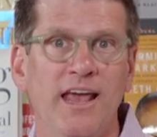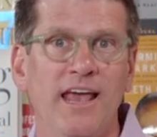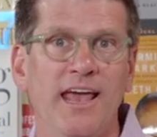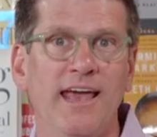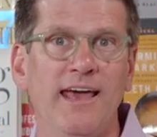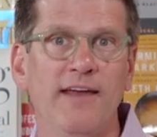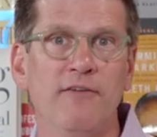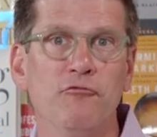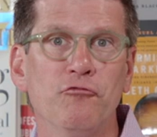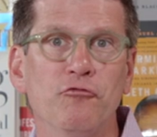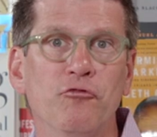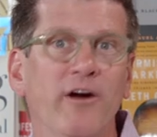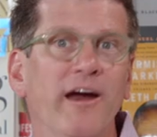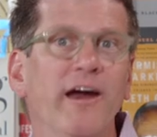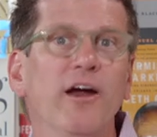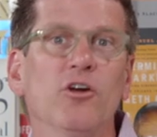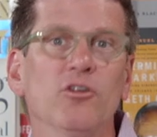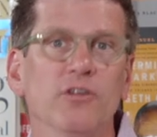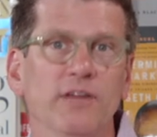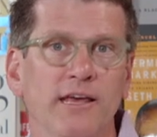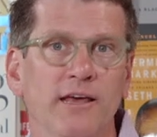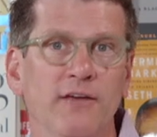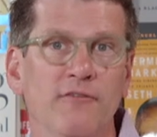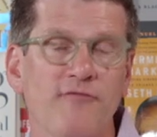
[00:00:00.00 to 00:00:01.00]
And
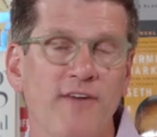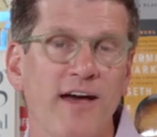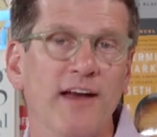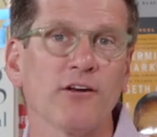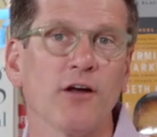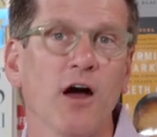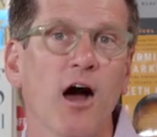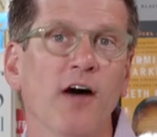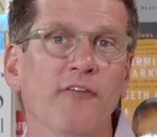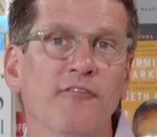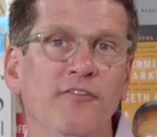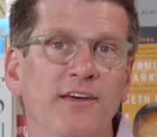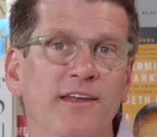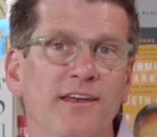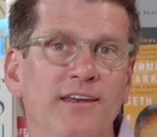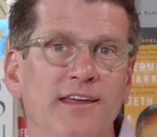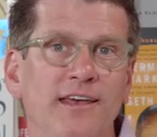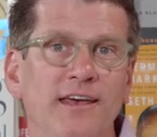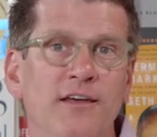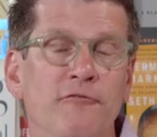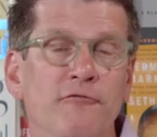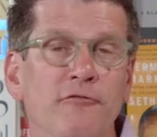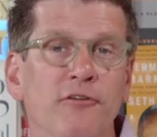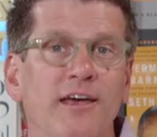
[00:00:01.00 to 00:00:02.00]
rarely, in fact, often
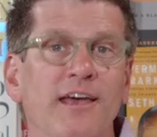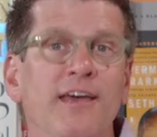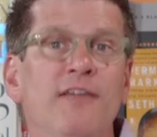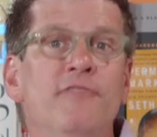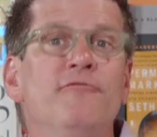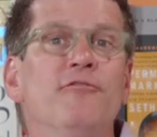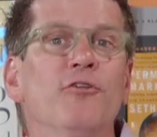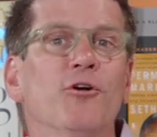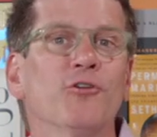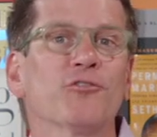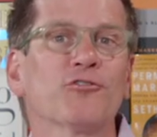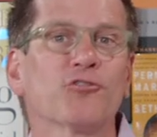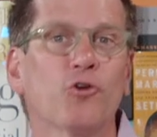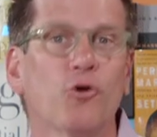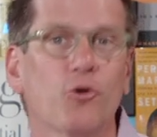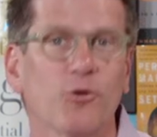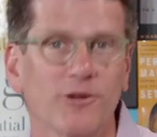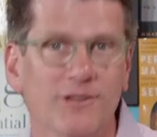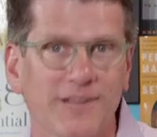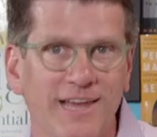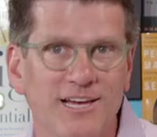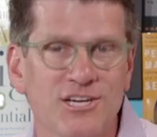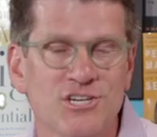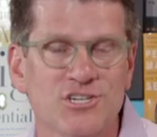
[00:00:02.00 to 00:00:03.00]
in inverse
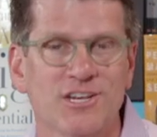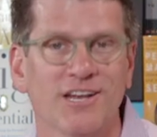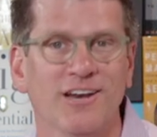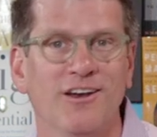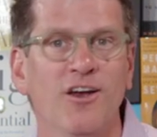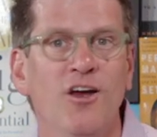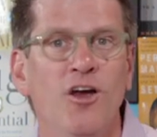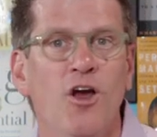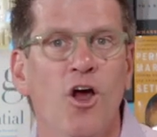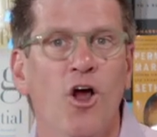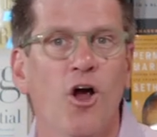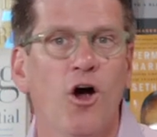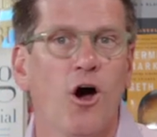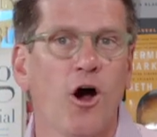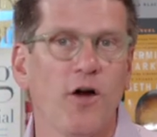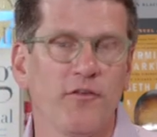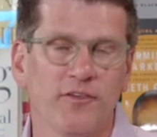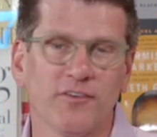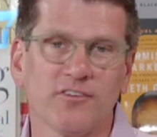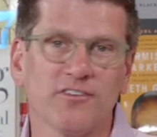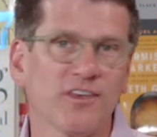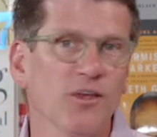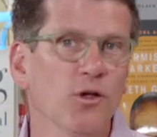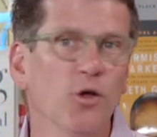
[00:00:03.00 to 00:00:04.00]
correlation, are
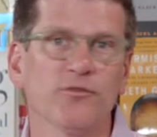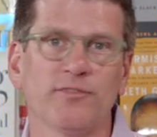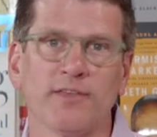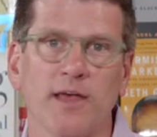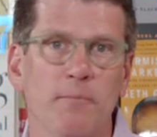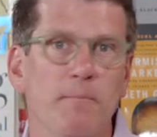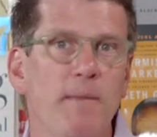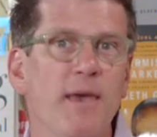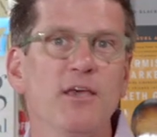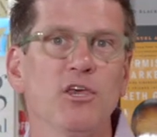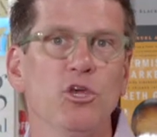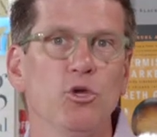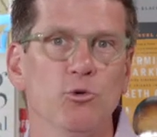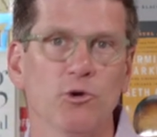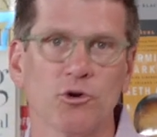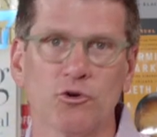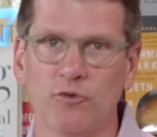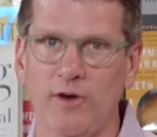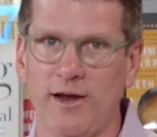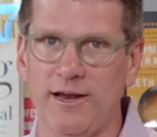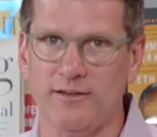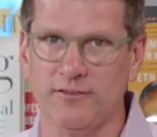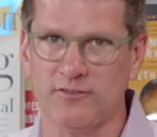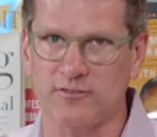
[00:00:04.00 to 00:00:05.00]
the skills that make you a
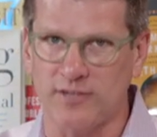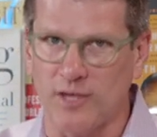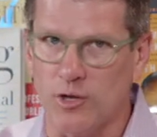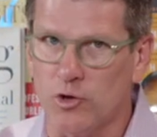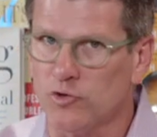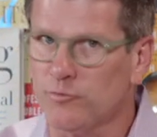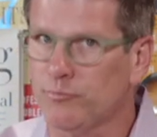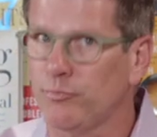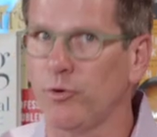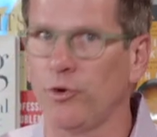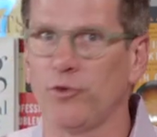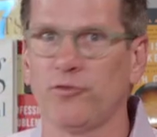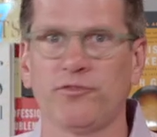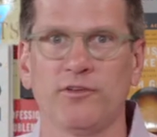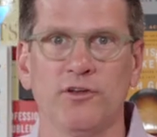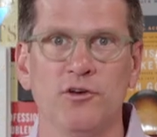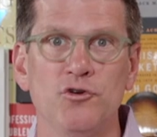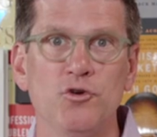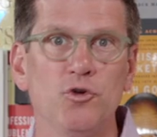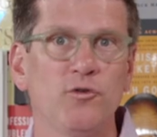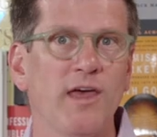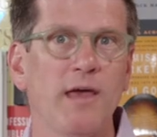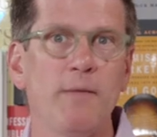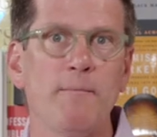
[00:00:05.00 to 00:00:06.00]
great
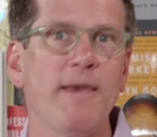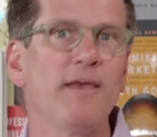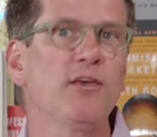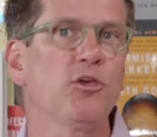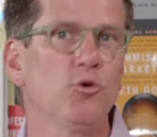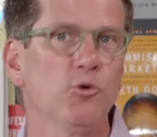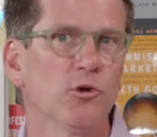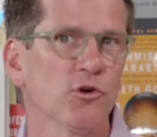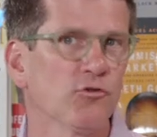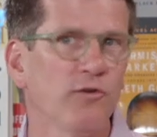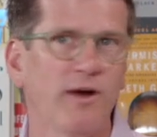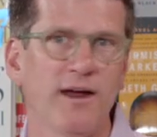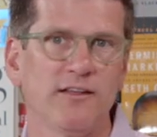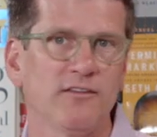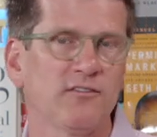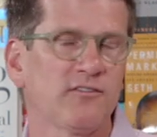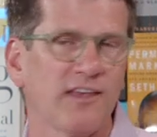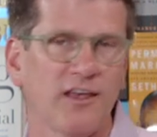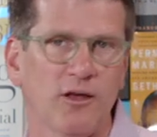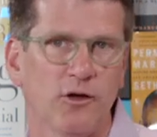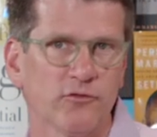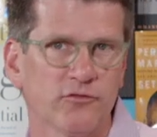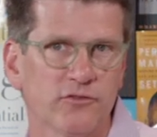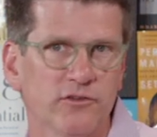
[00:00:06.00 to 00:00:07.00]
salesperson, do they make you a great
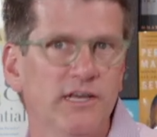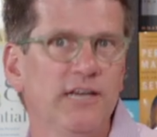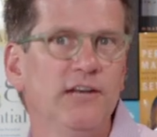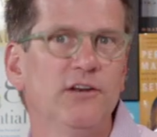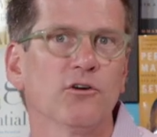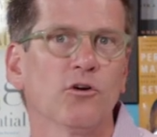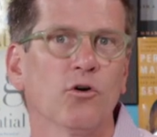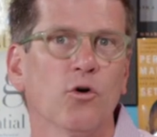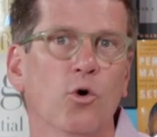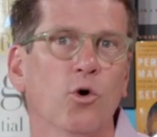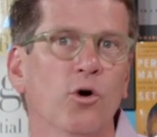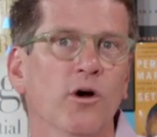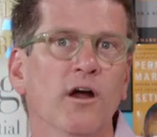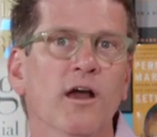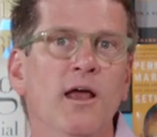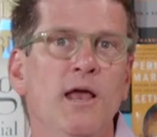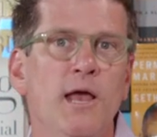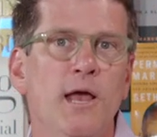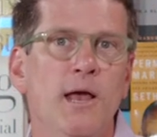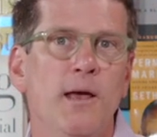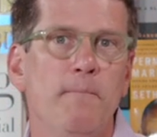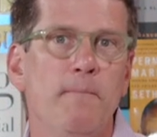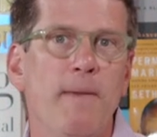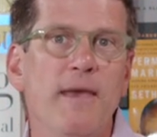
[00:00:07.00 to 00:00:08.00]
sales leader or
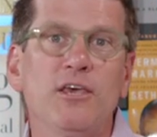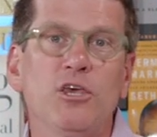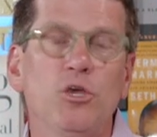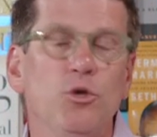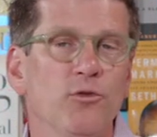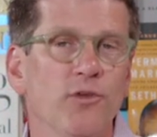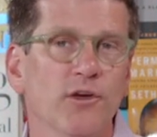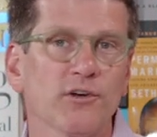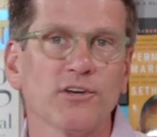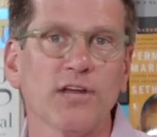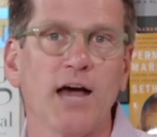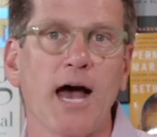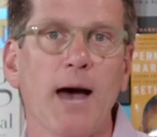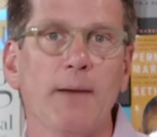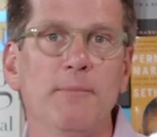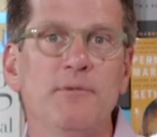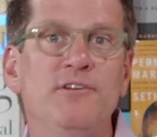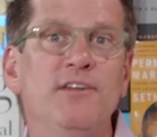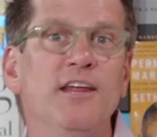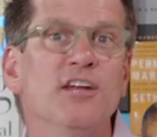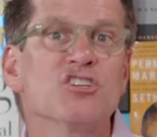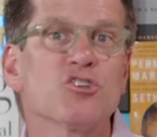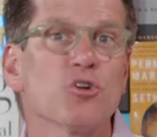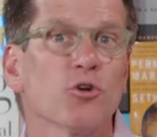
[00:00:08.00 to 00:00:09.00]
make you the
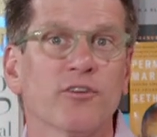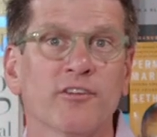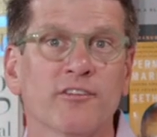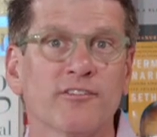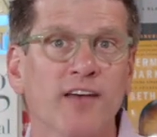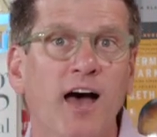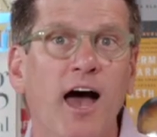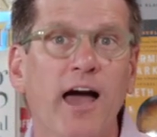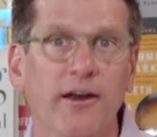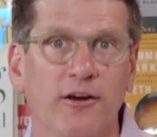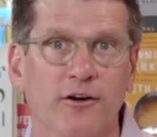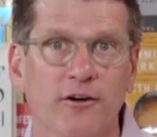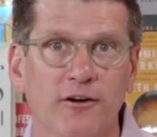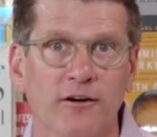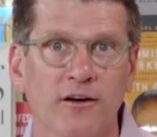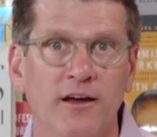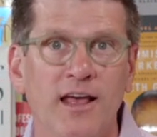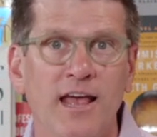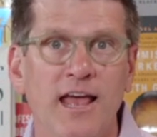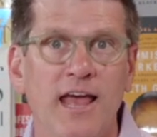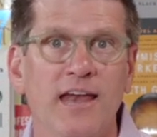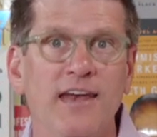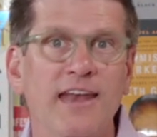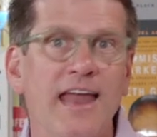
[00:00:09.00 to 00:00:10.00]
top digital designer?
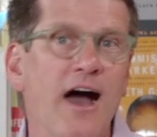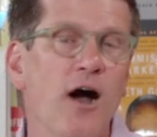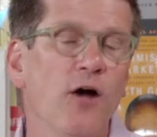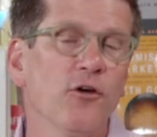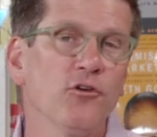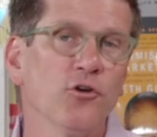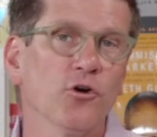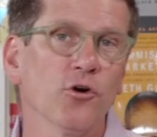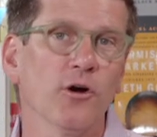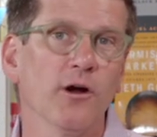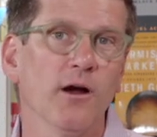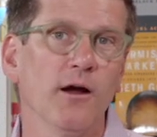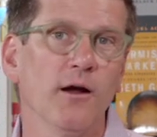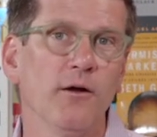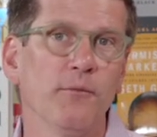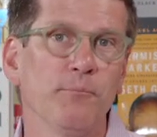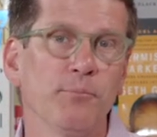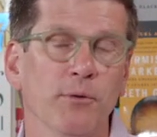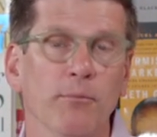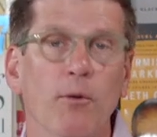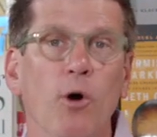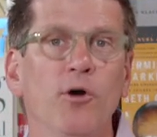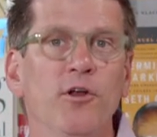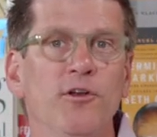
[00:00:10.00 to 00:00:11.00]
Now you're
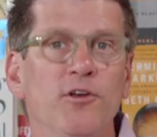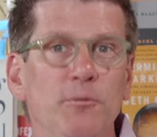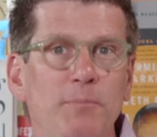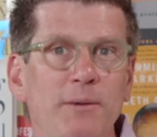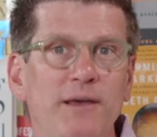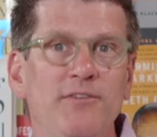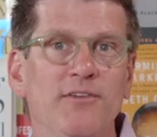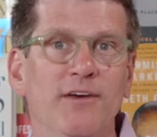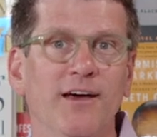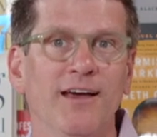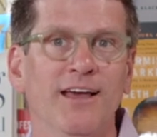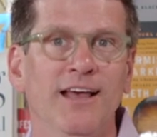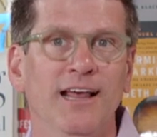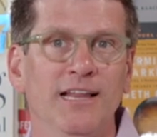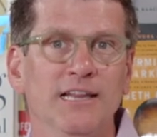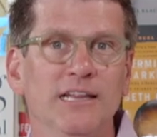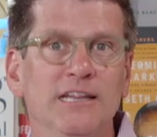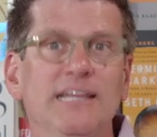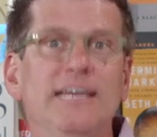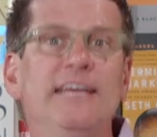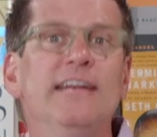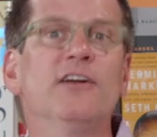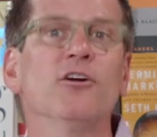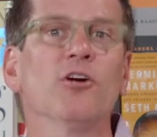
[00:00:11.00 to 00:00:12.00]
promoted to be the
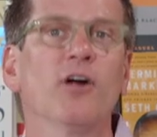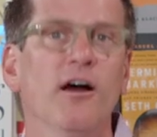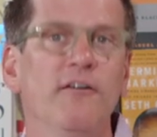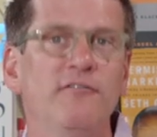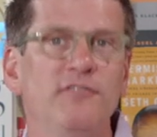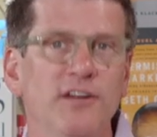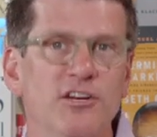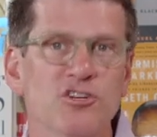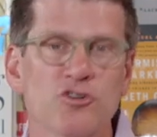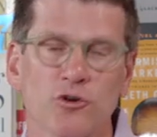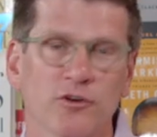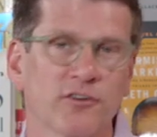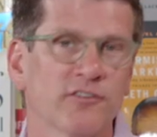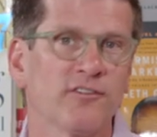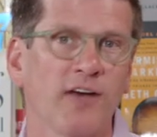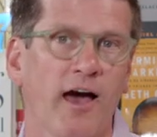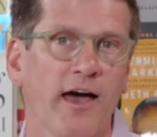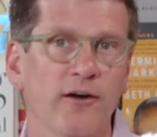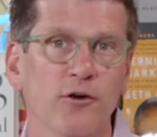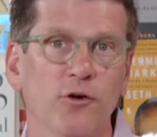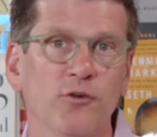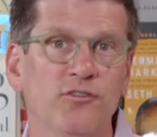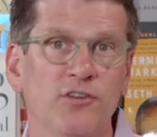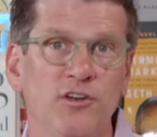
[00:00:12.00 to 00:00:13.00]
leader of digital
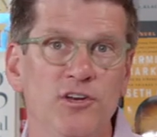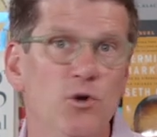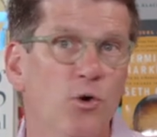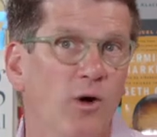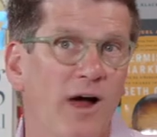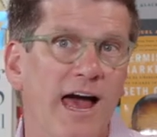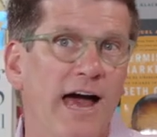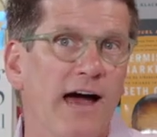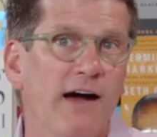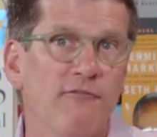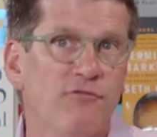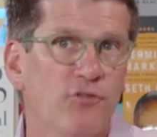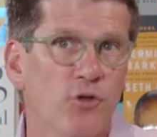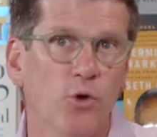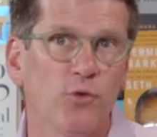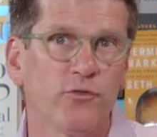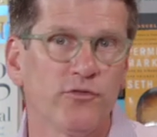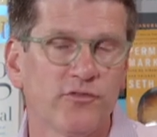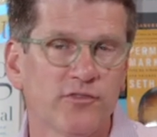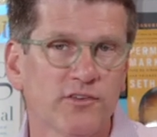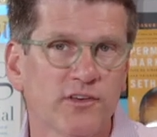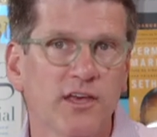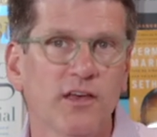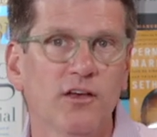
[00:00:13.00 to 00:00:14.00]
designers and you don't have
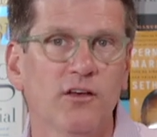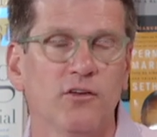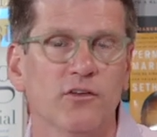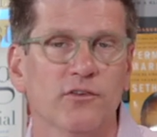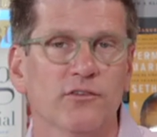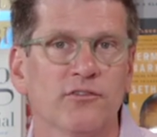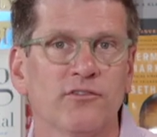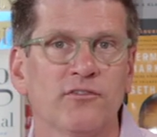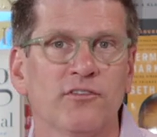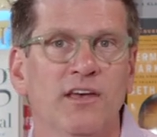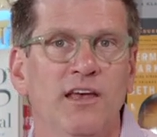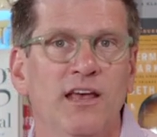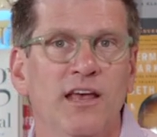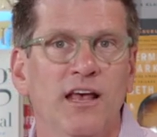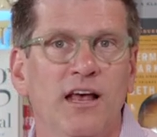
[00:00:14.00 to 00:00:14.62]
those skills.